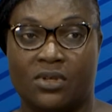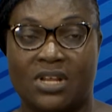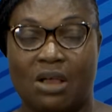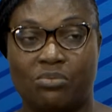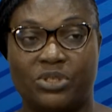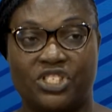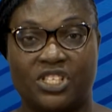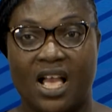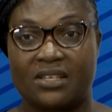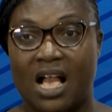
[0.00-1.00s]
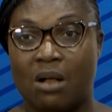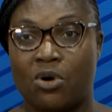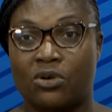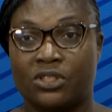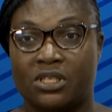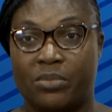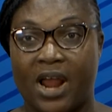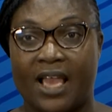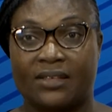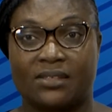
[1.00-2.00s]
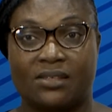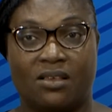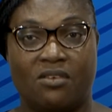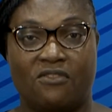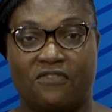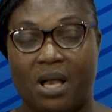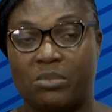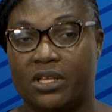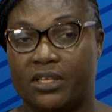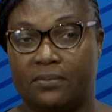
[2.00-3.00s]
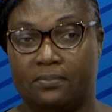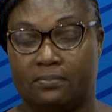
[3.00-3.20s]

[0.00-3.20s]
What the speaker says: that will be shared among the bride's family.